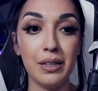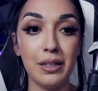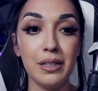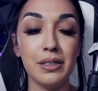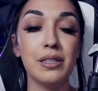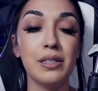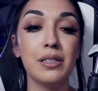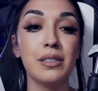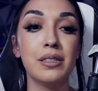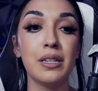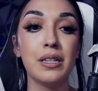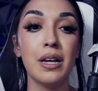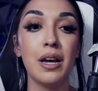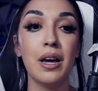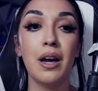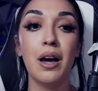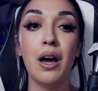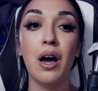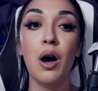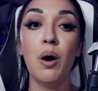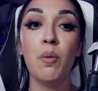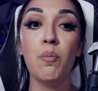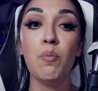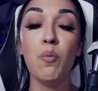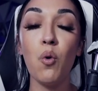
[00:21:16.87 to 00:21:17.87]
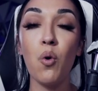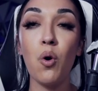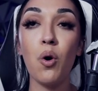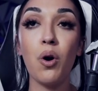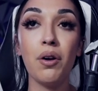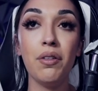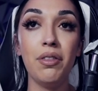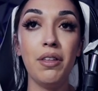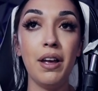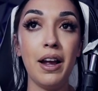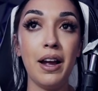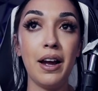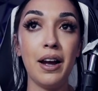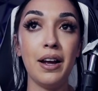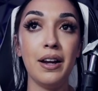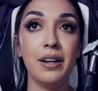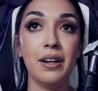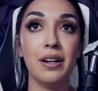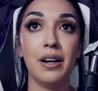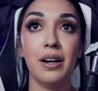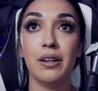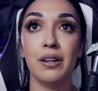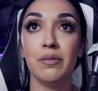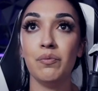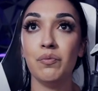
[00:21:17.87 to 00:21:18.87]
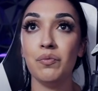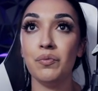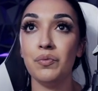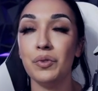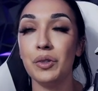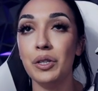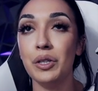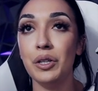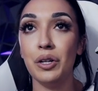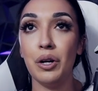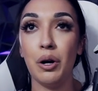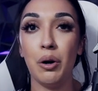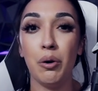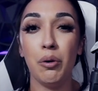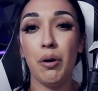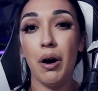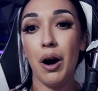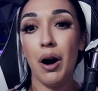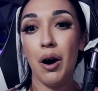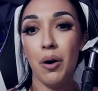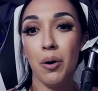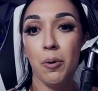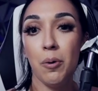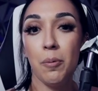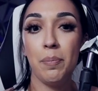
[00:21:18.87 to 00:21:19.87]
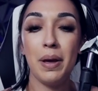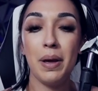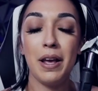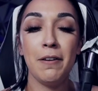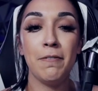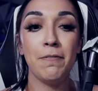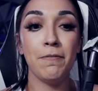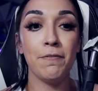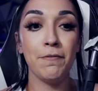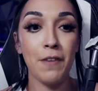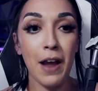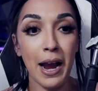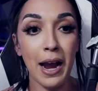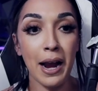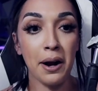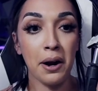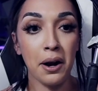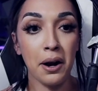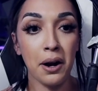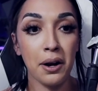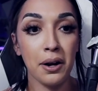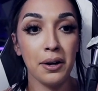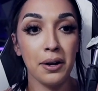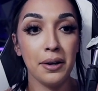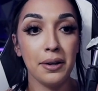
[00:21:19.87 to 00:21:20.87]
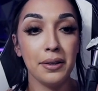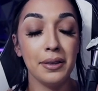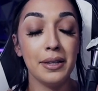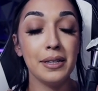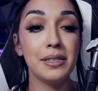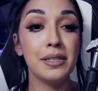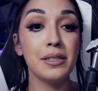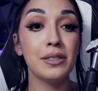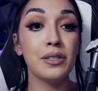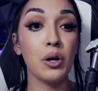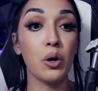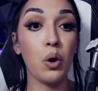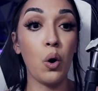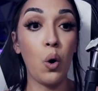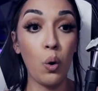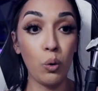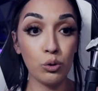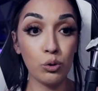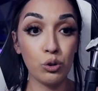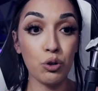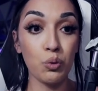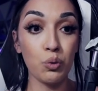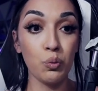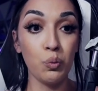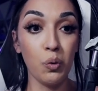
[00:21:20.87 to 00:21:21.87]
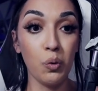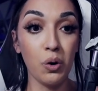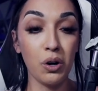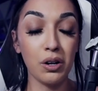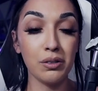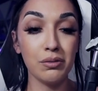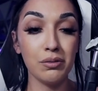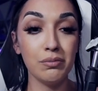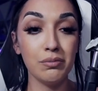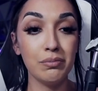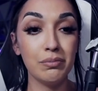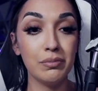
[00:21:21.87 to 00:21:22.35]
This is more than, you know, oh, be fair. This is a culture war.